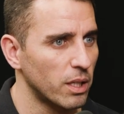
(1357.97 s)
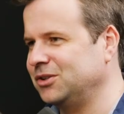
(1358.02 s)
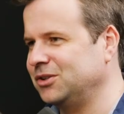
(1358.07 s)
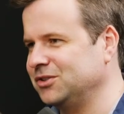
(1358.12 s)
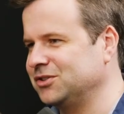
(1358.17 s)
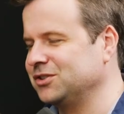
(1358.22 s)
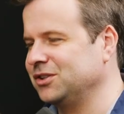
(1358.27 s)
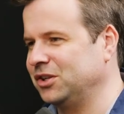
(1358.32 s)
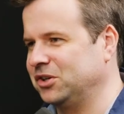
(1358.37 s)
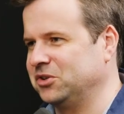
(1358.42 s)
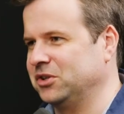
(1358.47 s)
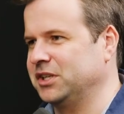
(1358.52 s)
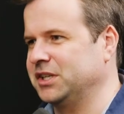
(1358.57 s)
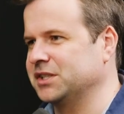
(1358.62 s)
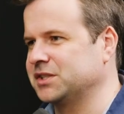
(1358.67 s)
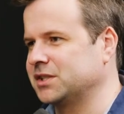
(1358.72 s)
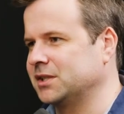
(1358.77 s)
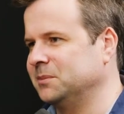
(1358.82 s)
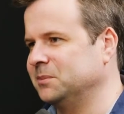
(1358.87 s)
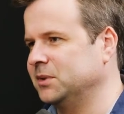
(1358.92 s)
it's literally
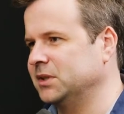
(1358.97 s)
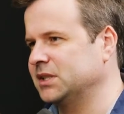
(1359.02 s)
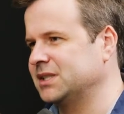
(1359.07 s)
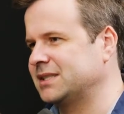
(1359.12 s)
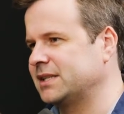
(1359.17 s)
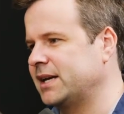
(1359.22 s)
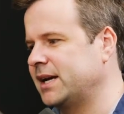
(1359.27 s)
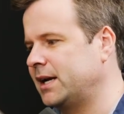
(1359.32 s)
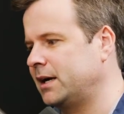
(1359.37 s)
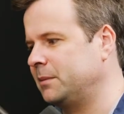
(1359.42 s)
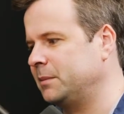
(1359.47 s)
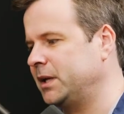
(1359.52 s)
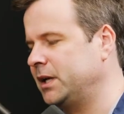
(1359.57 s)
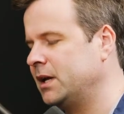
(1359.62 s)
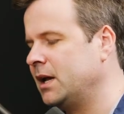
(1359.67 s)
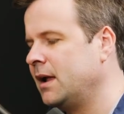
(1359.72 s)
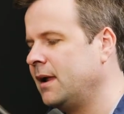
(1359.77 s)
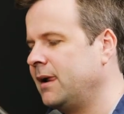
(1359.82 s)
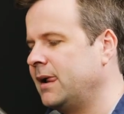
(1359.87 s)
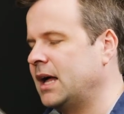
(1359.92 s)
as simple as that. I mean,
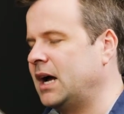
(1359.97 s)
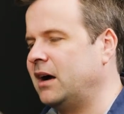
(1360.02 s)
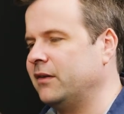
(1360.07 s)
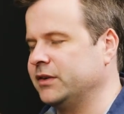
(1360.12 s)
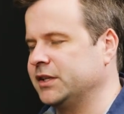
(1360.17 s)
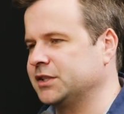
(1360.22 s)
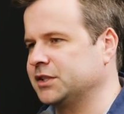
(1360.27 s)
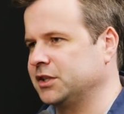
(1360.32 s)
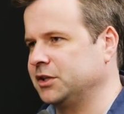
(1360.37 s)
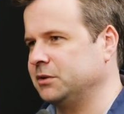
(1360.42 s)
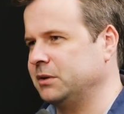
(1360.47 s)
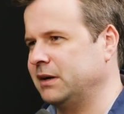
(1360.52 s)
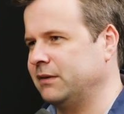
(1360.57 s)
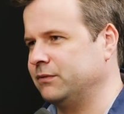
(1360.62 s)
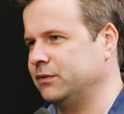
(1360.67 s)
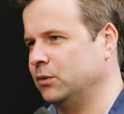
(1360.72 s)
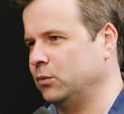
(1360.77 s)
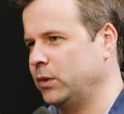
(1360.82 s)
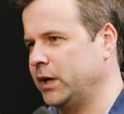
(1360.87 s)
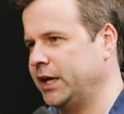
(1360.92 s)
obviously you
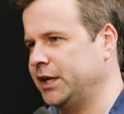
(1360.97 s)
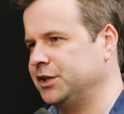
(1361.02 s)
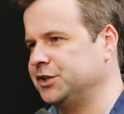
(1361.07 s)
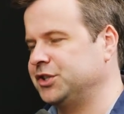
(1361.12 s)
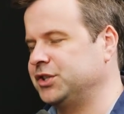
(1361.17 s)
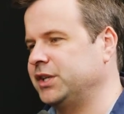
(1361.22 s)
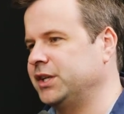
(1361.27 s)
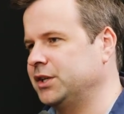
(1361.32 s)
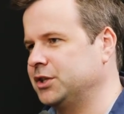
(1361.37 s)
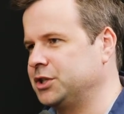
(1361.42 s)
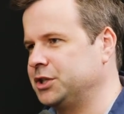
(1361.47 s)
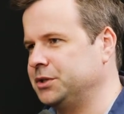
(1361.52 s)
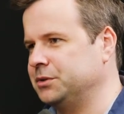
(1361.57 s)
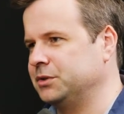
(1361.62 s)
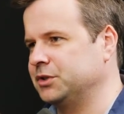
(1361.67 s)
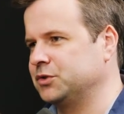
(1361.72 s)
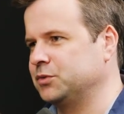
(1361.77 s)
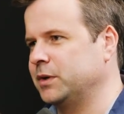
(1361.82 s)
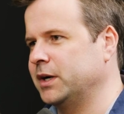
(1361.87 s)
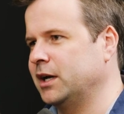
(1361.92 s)
have the wage issue
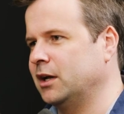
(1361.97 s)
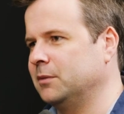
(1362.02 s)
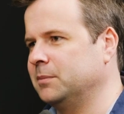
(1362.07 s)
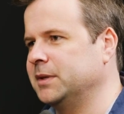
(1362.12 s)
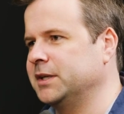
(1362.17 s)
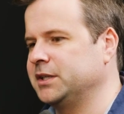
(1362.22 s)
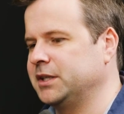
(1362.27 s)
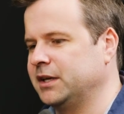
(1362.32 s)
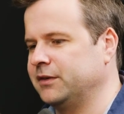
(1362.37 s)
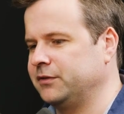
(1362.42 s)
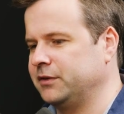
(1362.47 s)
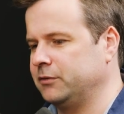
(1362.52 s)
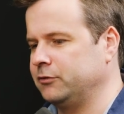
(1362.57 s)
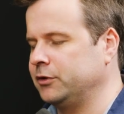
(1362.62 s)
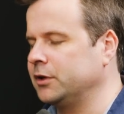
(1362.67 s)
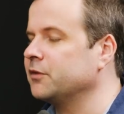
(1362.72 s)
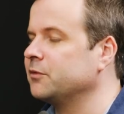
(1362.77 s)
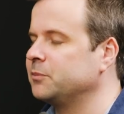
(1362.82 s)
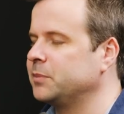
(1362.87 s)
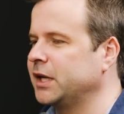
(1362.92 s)
as well, but you have
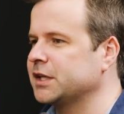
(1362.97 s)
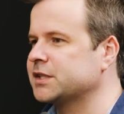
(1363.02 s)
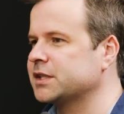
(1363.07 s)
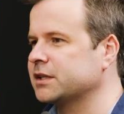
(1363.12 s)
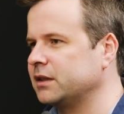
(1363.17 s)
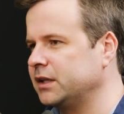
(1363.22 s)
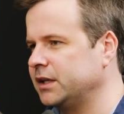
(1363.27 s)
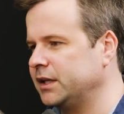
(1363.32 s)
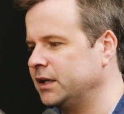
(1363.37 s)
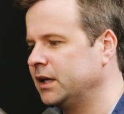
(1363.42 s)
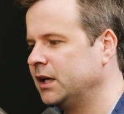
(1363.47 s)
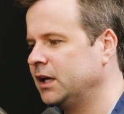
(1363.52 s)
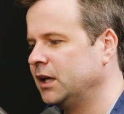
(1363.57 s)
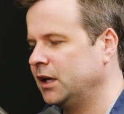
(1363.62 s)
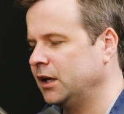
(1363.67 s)
you have basically,